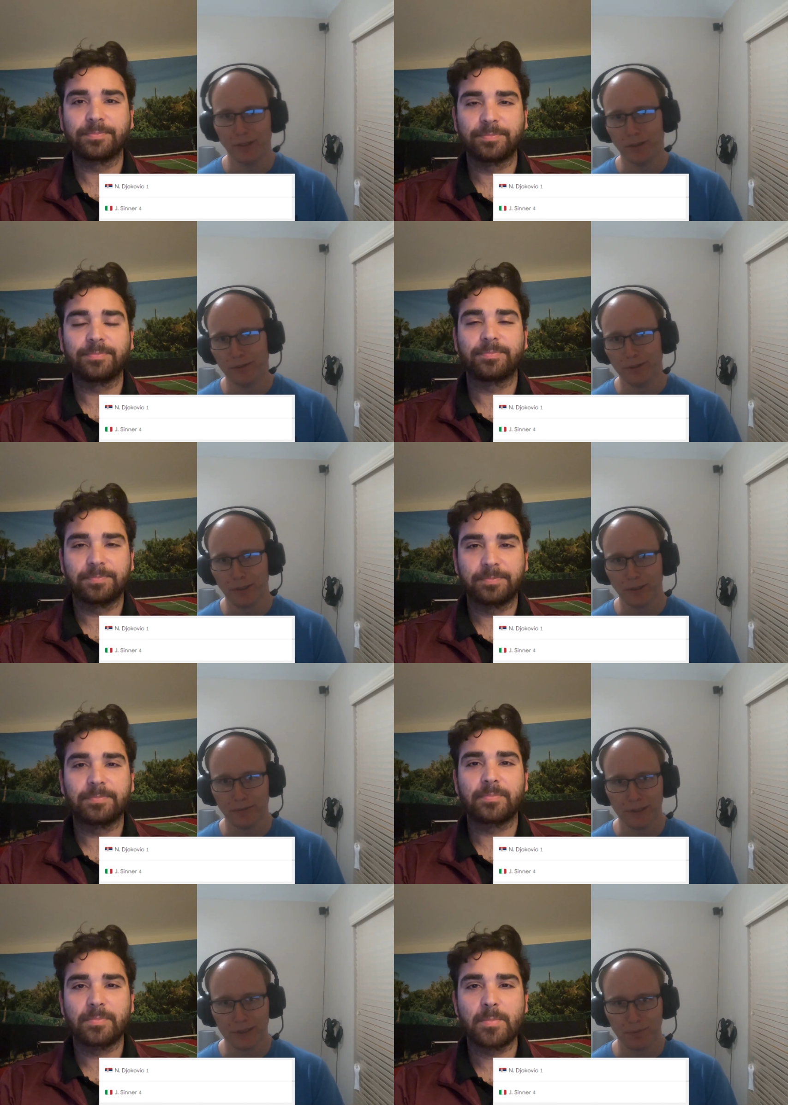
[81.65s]
Speaker 1: You know,
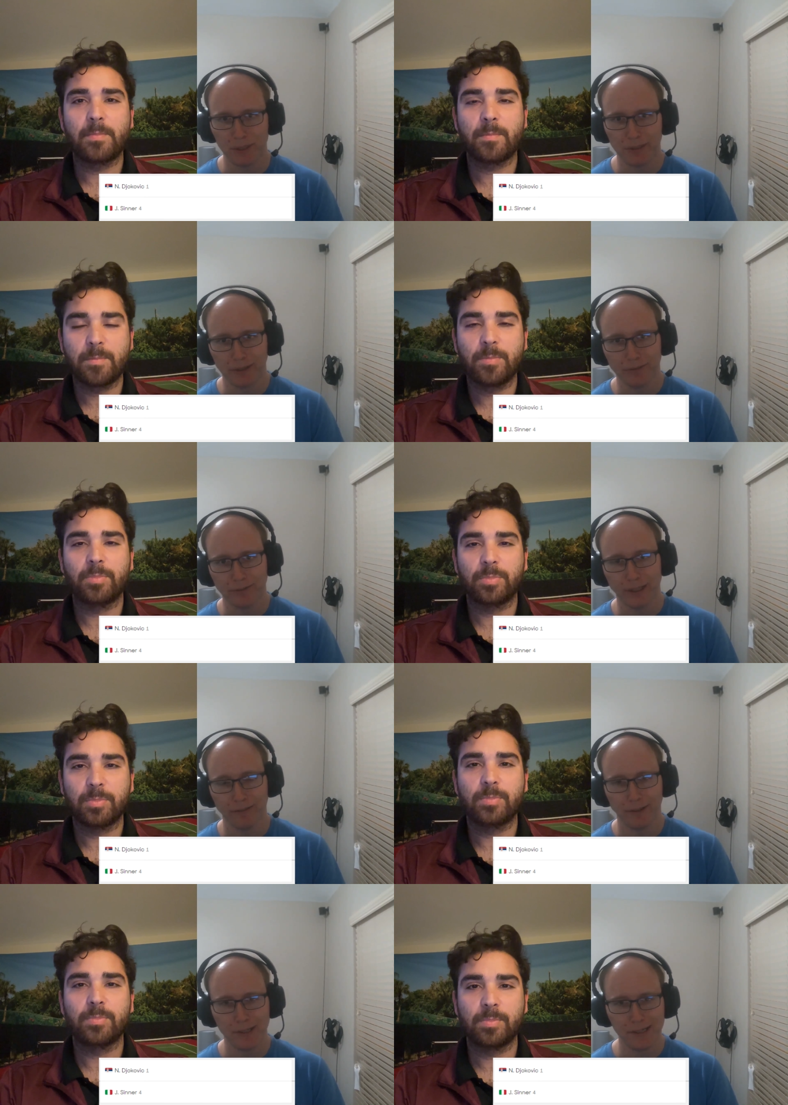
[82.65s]
Djokovic has been around
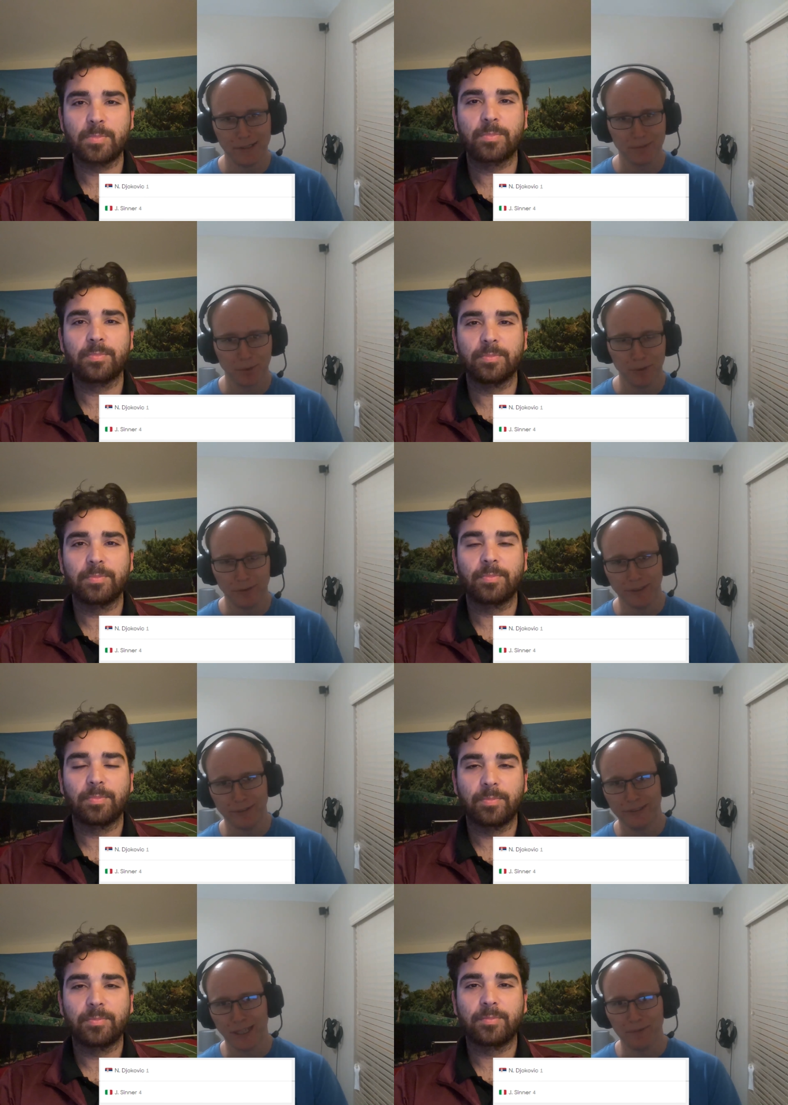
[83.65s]
forever. He's
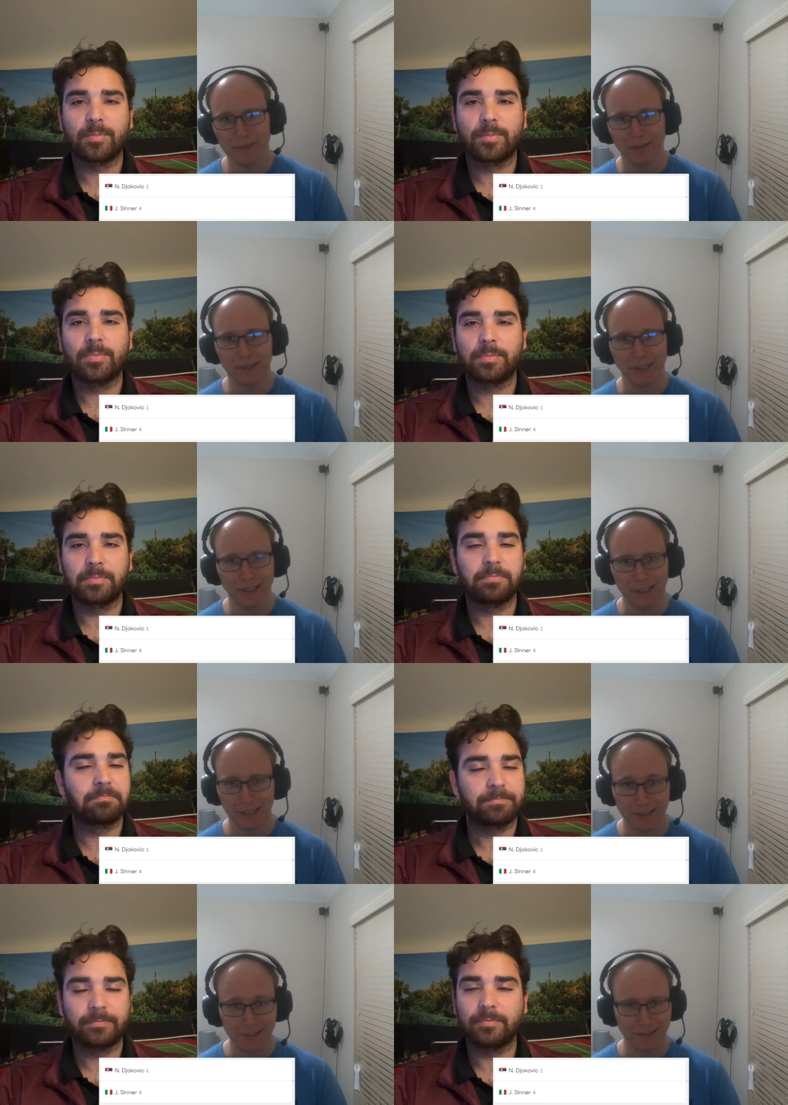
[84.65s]
proven time and time again
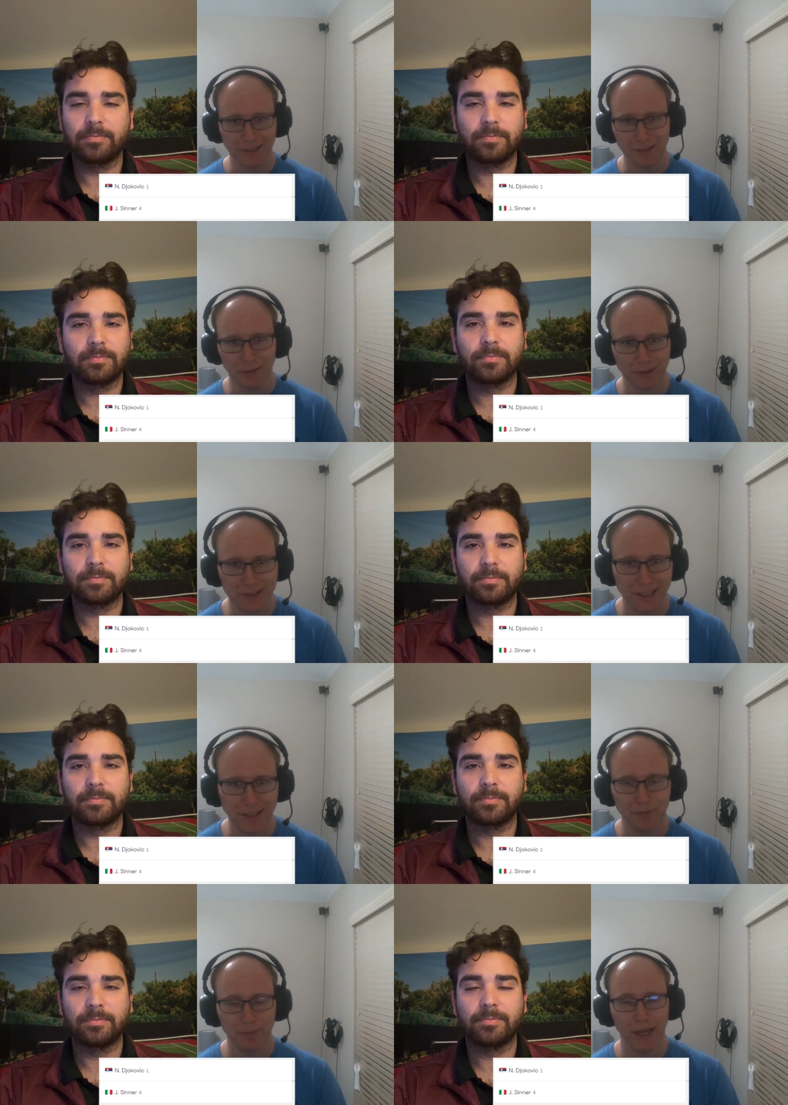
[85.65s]
he is you know the
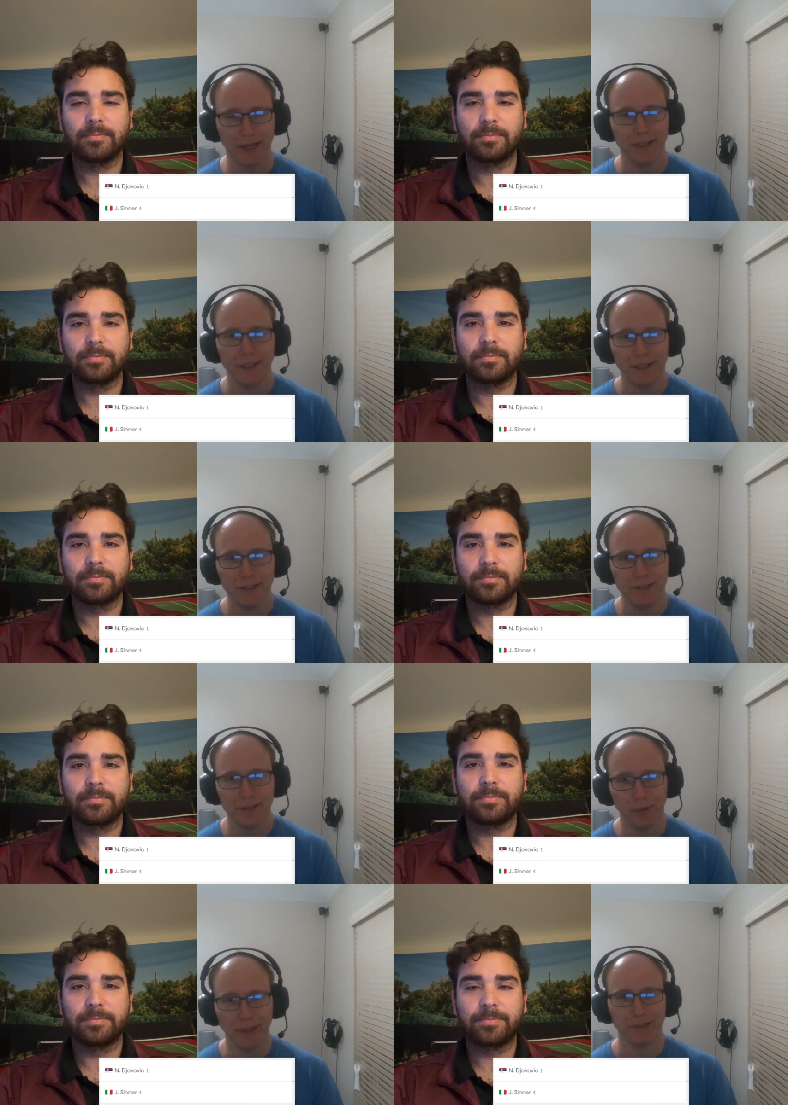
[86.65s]
safe bet
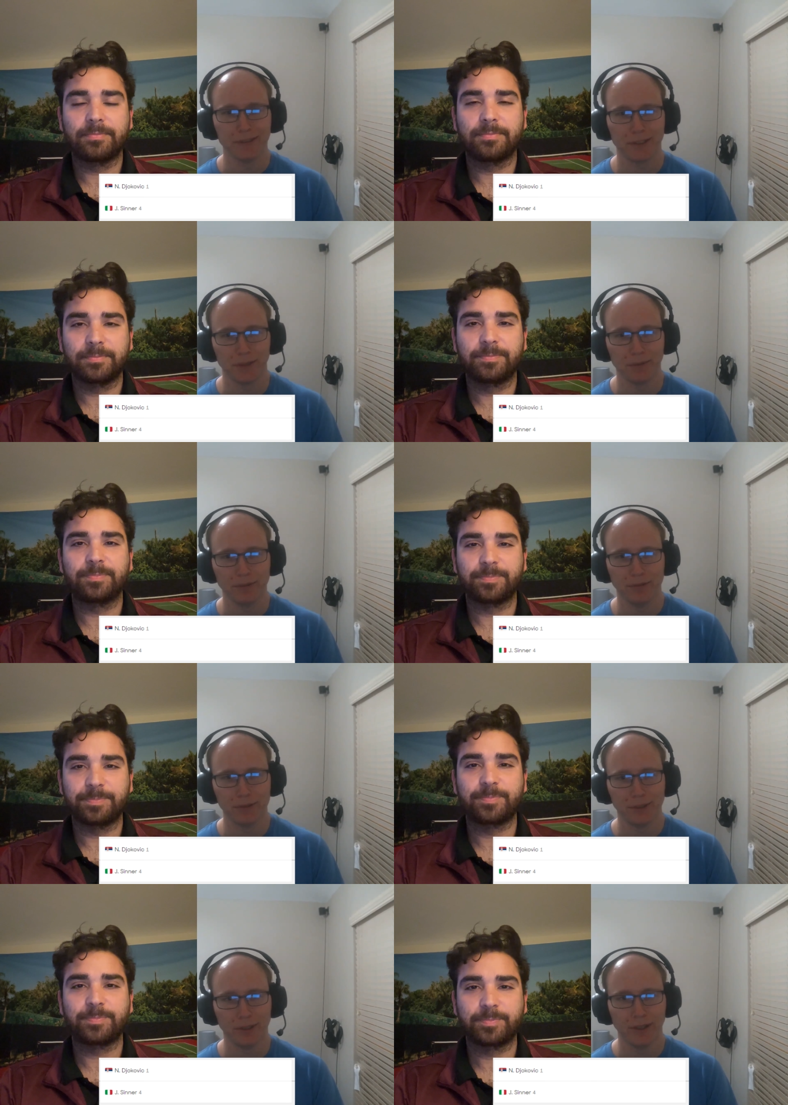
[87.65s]
to win this tournament
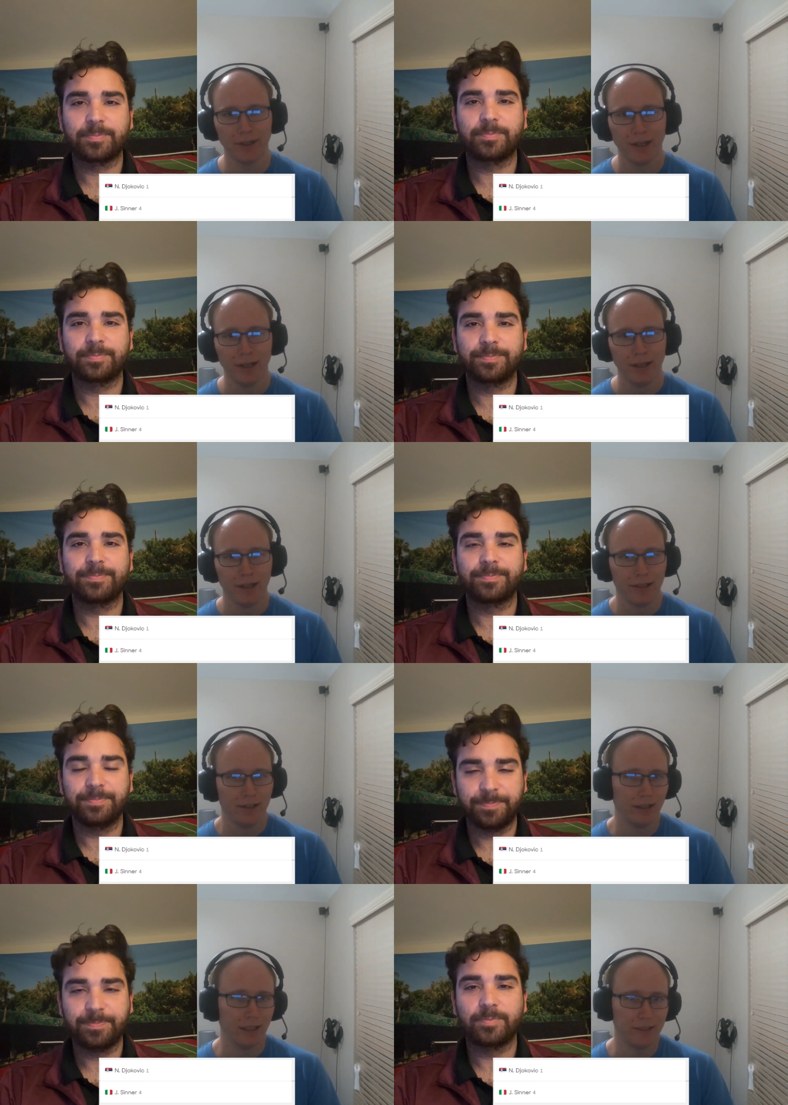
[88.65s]
for sure.
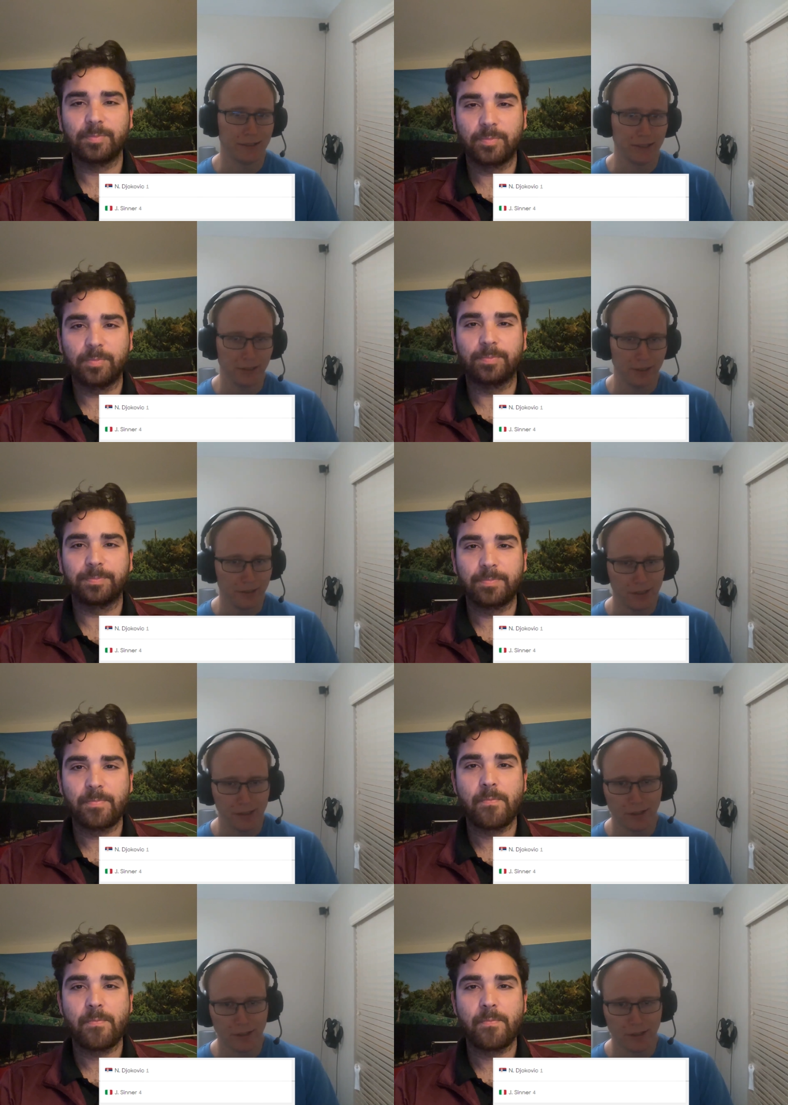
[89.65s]
Uh, Sinner,